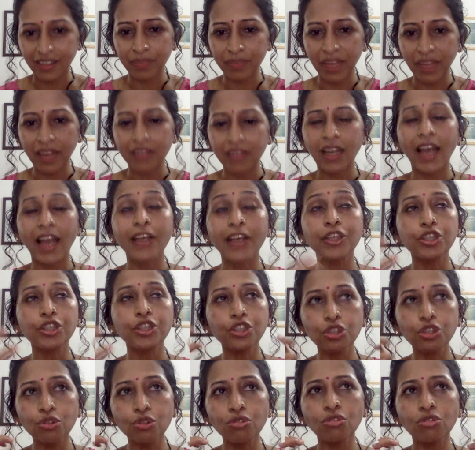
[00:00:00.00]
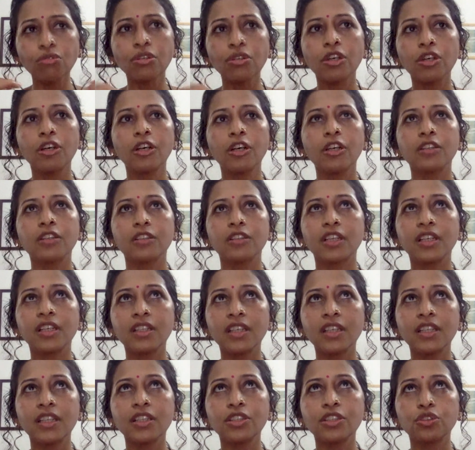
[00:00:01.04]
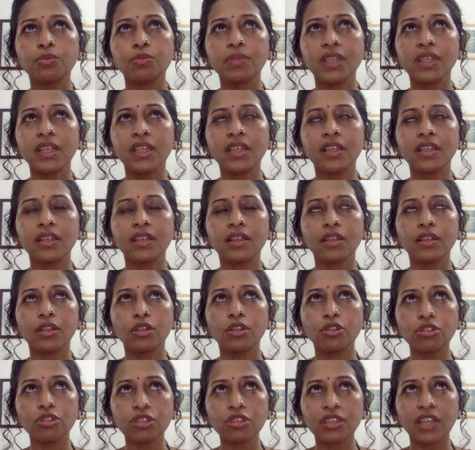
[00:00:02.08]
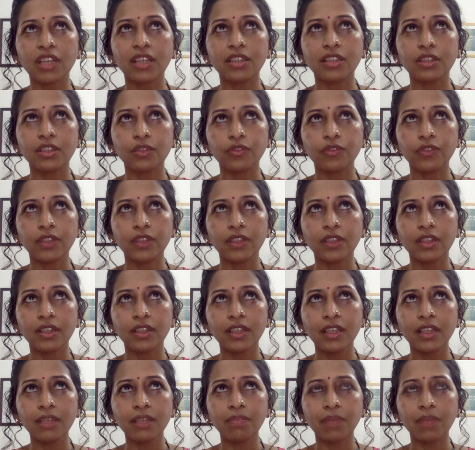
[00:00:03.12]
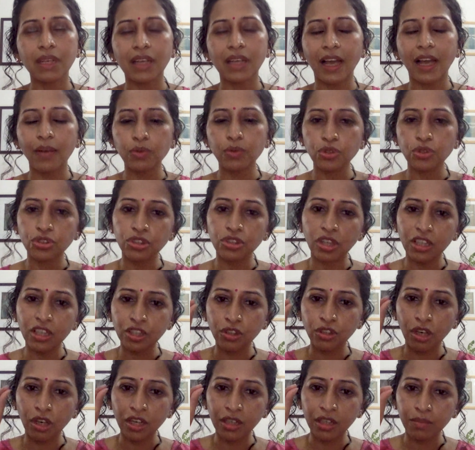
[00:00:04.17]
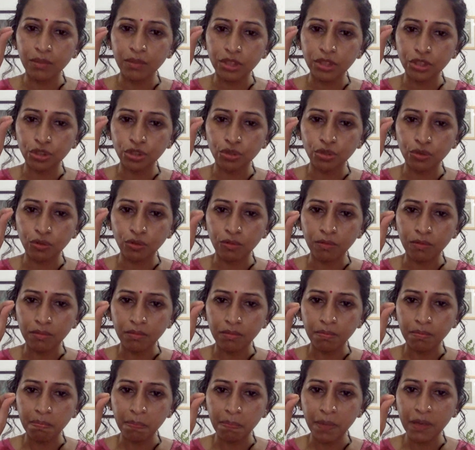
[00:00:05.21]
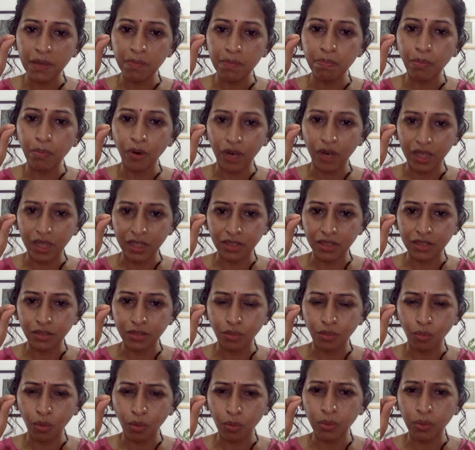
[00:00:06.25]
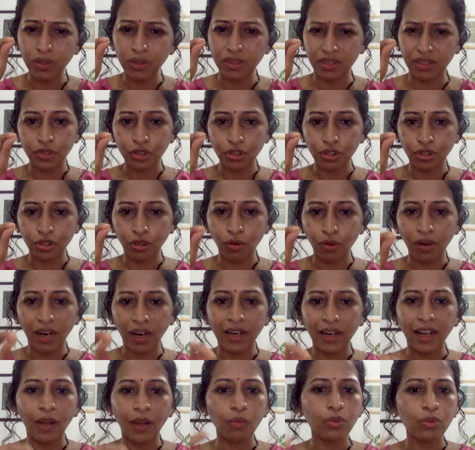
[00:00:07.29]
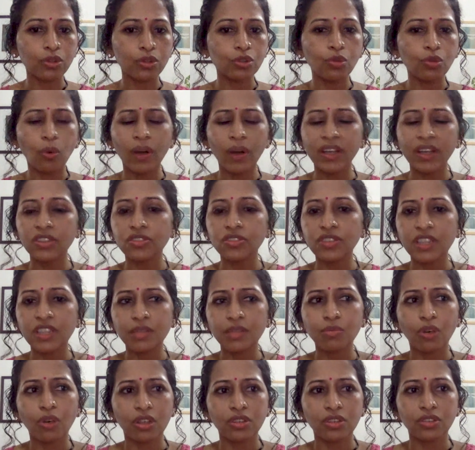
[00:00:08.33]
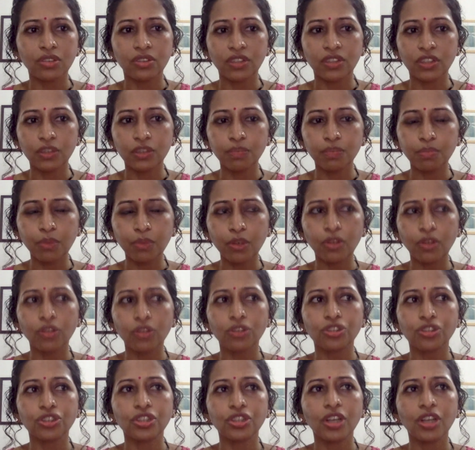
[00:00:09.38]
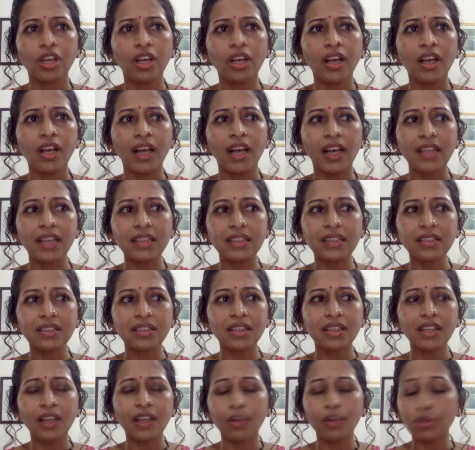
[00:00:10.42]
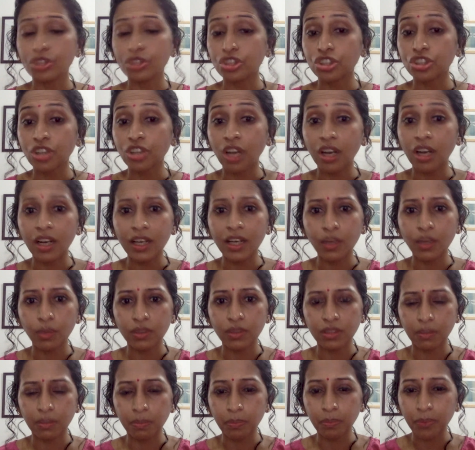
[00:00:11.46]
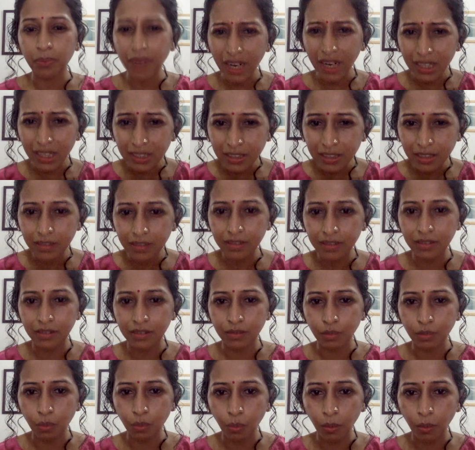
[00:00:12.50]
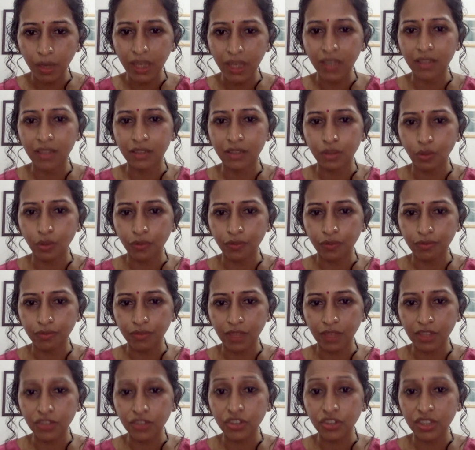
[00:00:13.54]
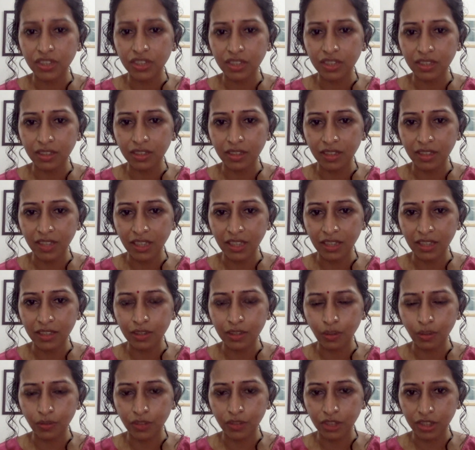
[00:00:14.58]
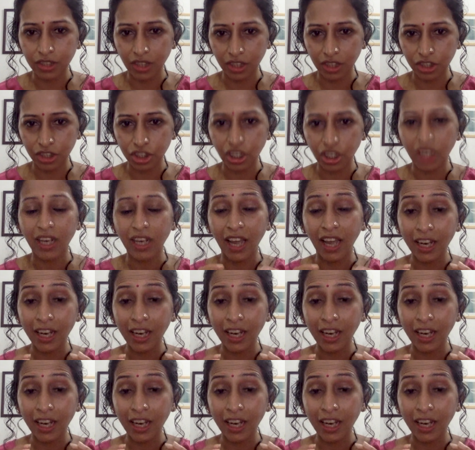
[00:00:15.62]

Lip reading: And I knew they needed to be looked at differently, but I was really not able to pinpoint what was it, and I would go and read Montessori's books, and still I was struggling with the practical ways of addressing the needs of this young child.